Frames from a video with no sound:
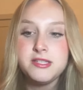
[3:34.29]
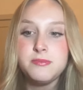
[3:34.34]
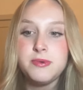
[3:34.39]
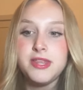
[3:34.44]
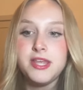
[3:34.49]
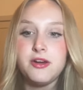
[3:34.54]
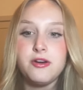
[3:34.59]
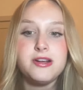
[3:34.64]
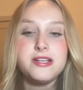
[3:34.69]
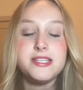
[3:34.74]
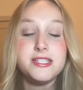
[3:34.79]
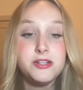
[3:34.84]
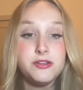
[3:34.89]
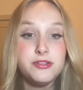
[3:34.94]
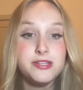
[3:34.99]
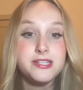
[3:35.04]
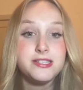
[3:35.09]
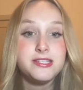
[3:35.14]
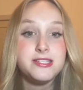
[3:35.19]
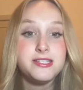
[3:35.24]
but there are still
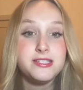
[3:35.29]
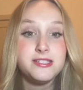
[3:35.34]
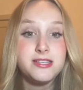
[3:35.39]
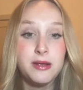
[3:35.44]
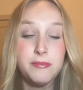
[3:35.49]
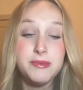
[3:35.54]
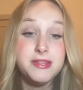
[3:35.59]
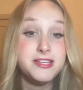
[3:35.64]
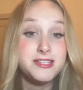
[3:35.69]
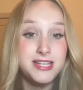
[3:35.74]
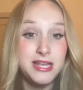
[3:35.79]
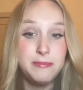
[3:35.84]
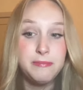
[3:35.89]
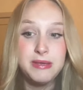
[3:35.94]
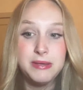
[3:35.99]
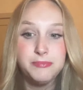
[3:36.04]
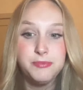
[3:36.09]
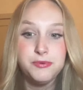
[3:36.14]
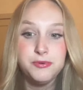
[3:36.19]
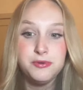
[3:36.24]
some of the same
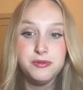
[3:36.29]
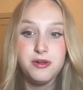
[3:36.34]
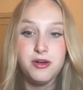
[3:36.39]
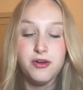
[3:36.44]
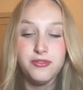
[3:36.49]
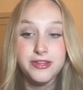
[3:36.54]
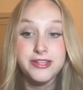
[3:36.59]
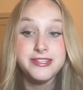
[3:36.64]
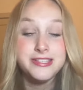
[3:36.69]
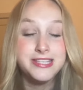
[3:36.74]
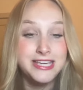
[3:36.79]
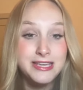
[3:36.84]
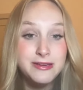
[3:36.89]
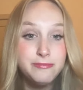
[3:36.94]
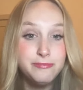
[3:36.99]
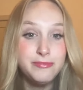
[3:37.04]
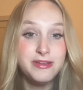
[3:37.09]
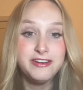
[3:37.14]
people on the team.